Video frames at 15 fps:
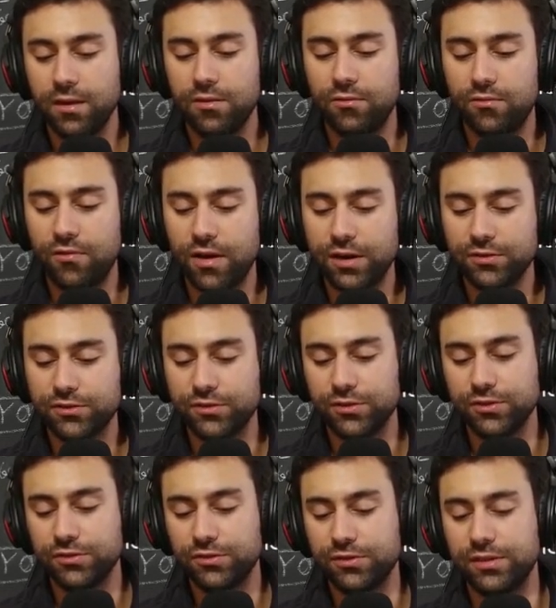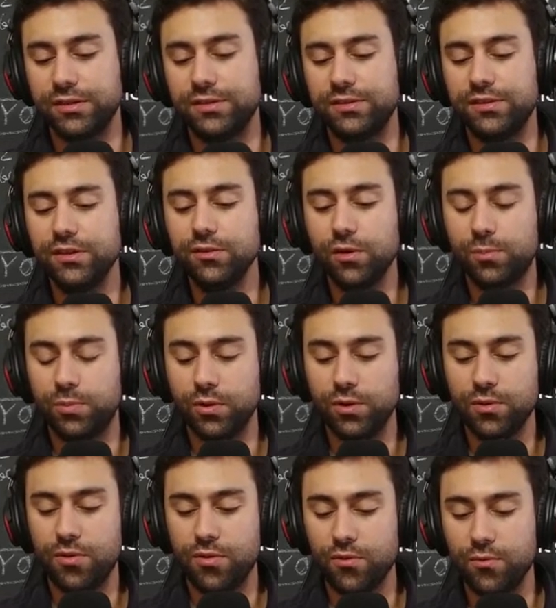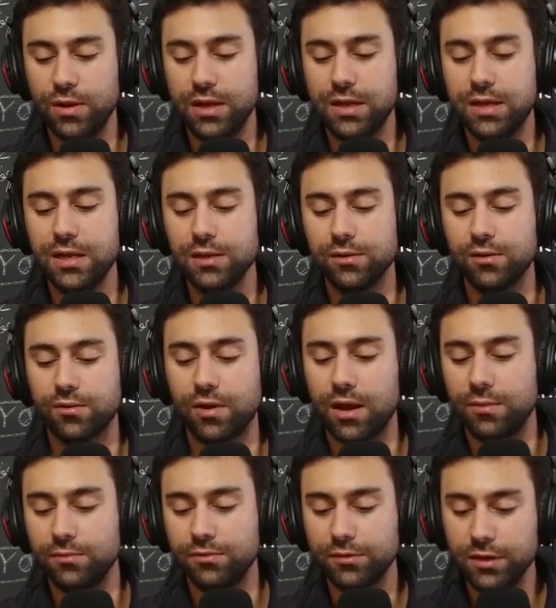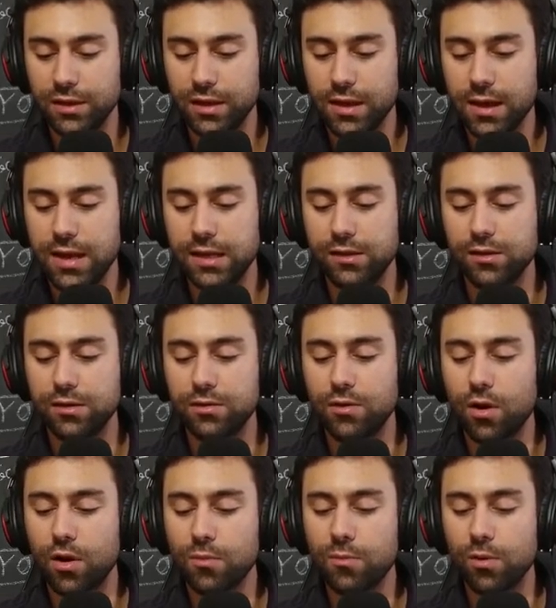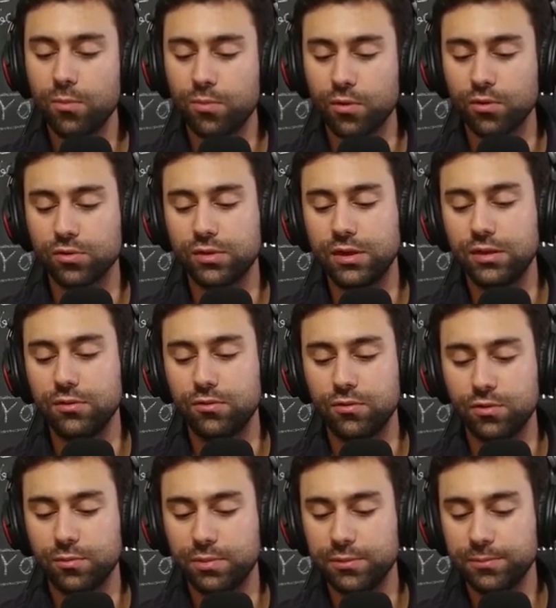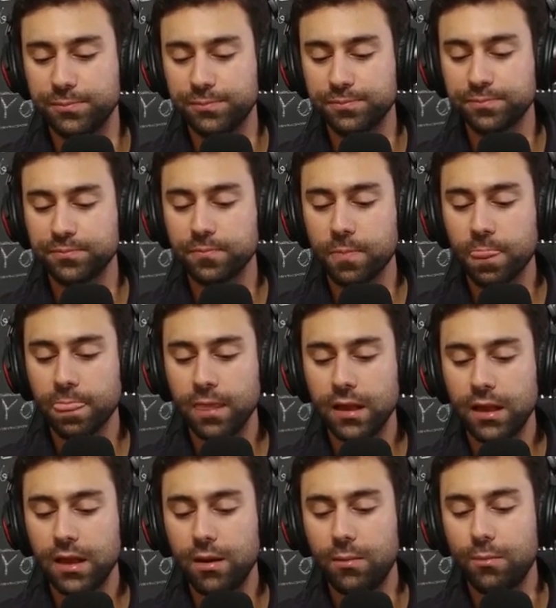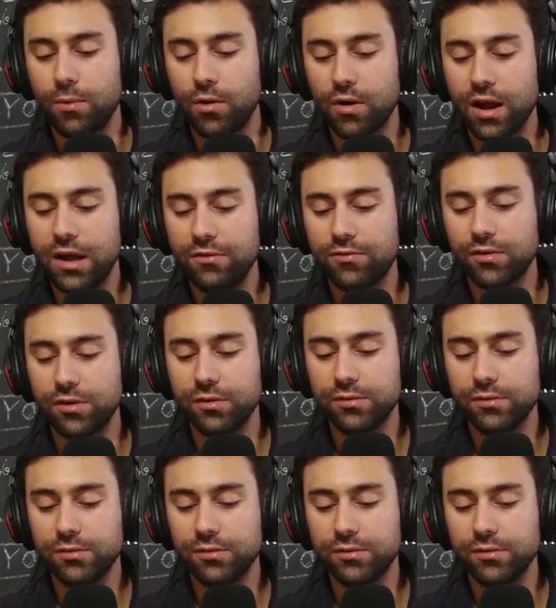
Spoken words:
versus the 0.3 kilograms in the normal protein group. Moreover,